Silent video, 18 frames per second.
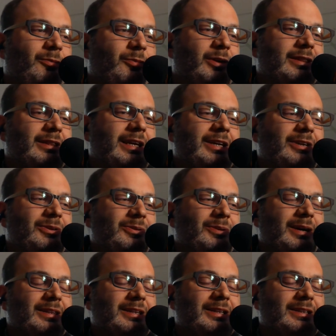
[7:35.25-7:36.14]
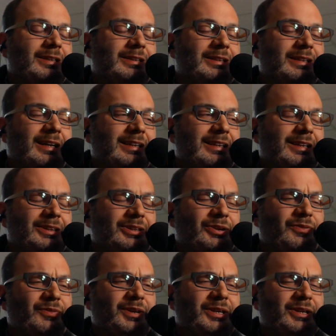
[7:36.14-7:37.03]
better than what they do.
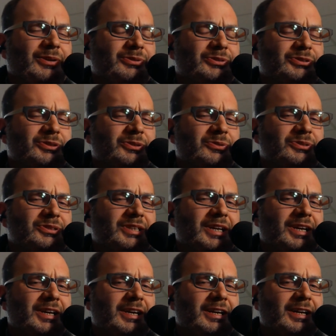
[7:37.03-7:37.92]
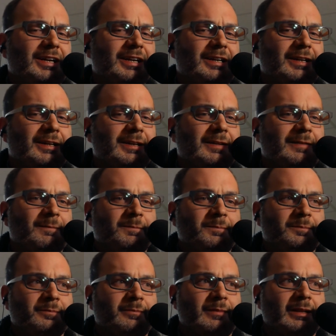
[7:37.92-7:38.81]
I think their video shows
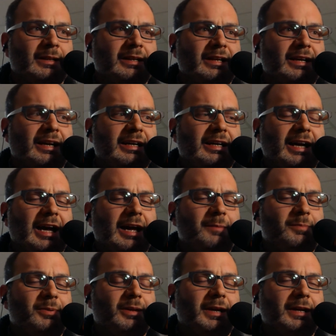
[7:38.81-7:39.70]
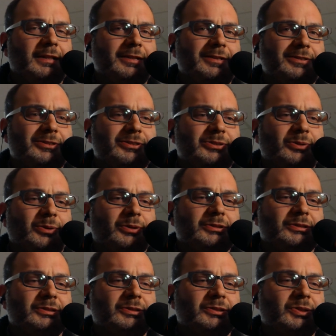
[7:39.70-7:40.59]
a guy
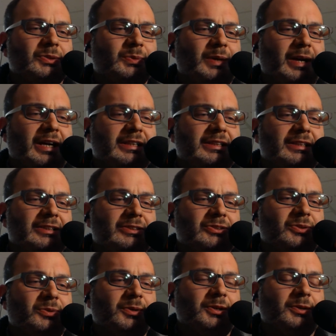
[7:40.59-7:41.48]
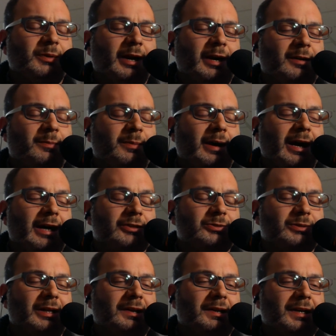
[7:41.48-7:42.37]
playing the distortion direct
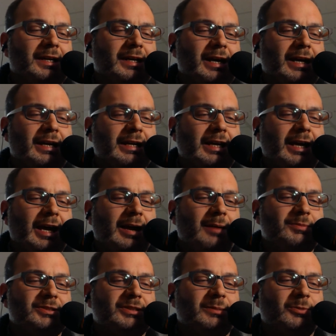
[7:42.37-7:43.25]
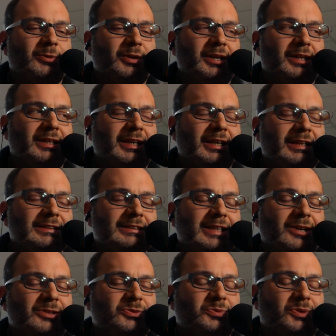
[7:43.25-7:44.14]
into a direct box without any kind of
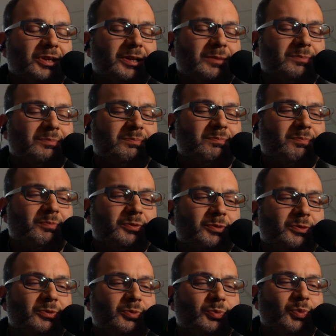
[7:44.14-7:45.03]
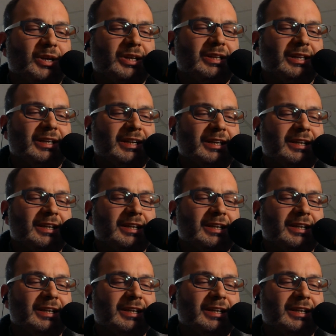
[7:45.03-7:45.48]
cab sim or anything, and it sounds really